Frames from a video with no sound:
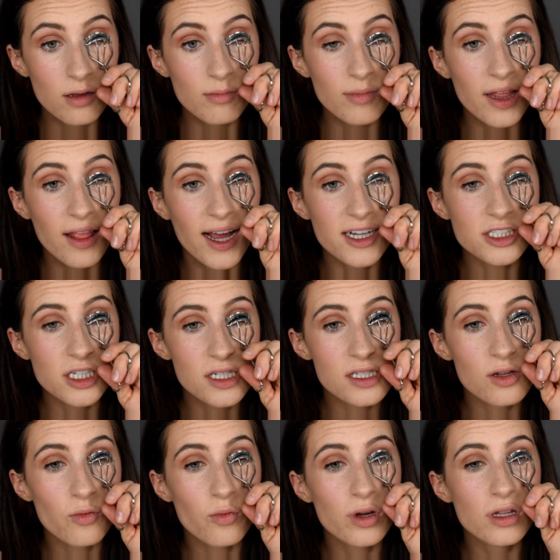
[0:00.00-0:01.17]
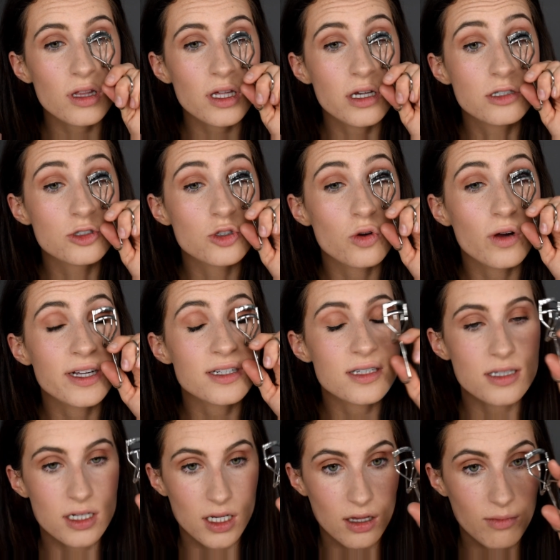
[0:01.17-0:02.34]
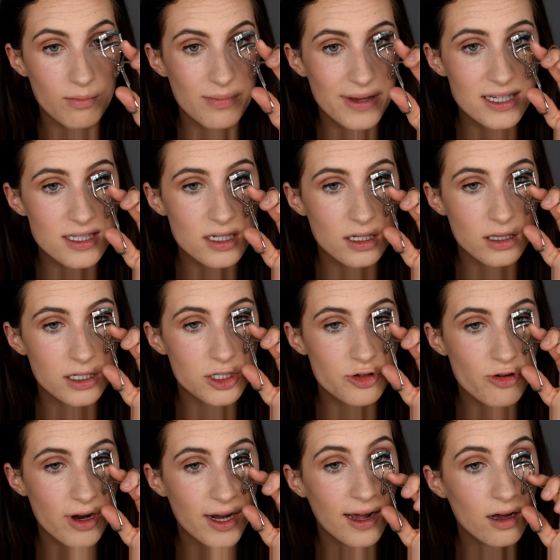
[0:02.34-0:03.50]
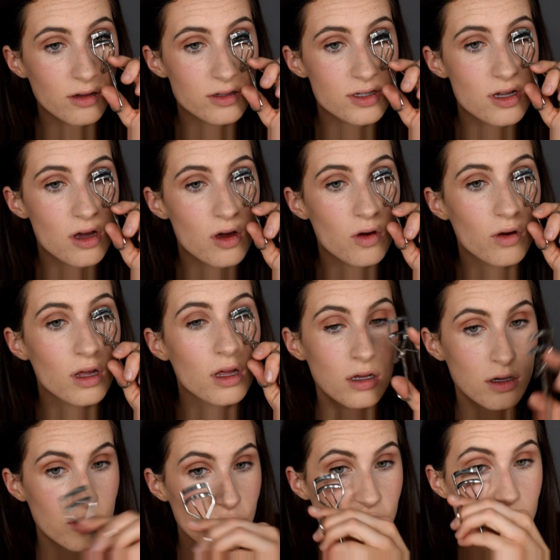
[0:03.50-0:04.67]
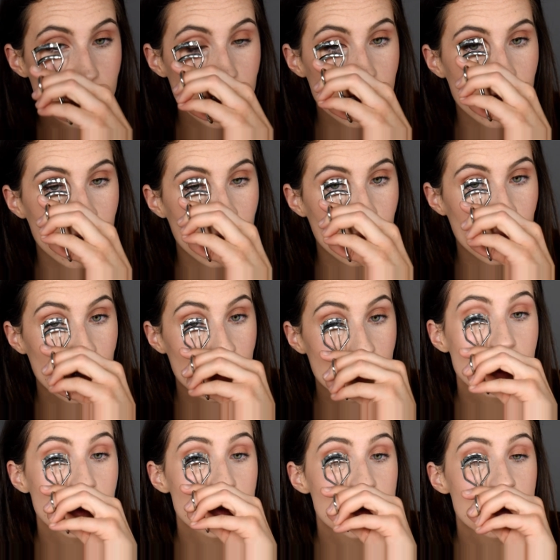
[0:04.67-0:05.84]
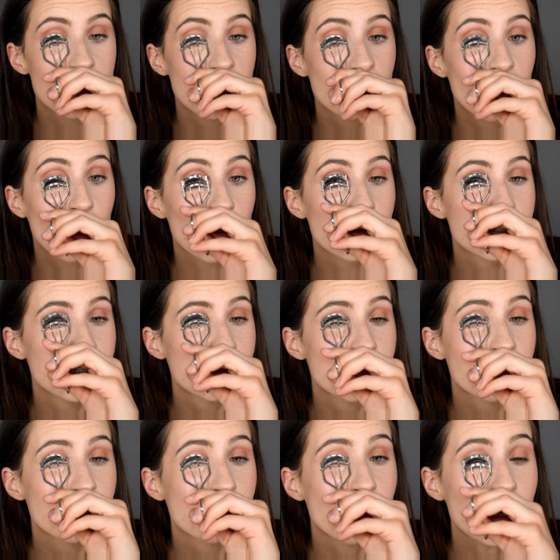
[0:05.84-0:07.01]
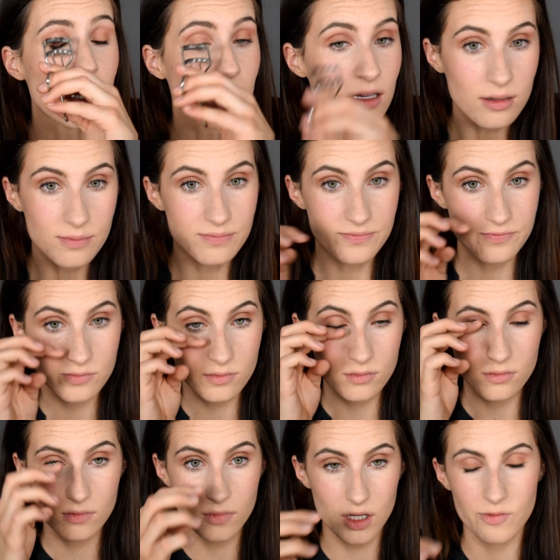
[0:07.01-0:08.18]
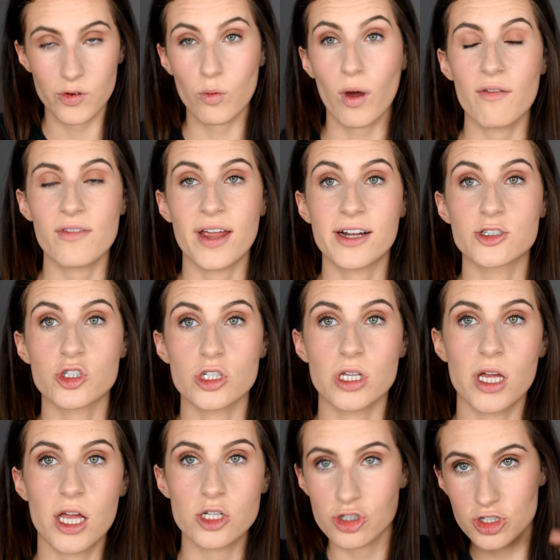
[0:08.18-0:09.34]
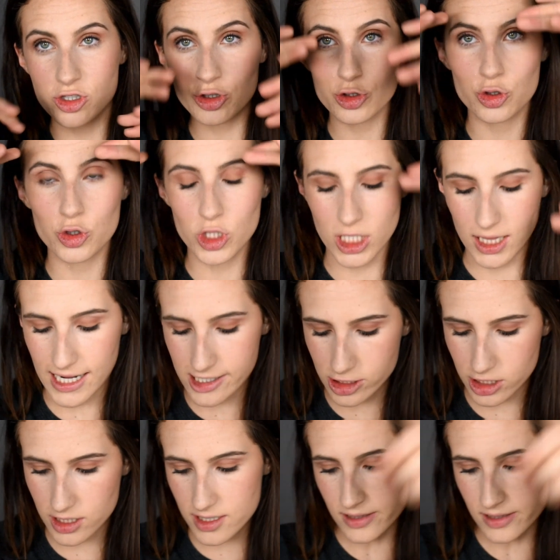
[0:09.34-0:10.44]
My lashes really enjoy sticking basically straight out, so curling them is important for me. If you have naturally just curly lashes,